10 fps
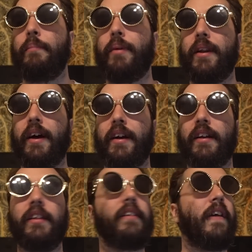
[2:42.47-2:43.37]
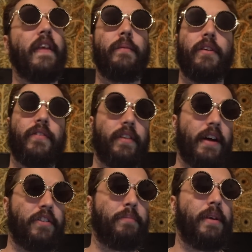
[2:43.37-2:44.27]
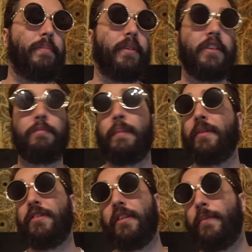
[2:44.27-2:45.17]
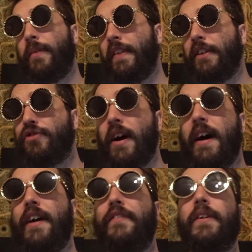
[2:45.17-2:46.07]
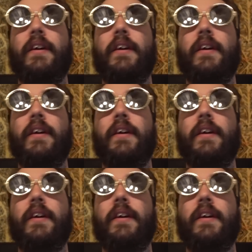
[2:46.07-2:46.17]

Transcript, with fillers: But uh, clearly, they work for lots of people. Lots of people listen to them when they drive.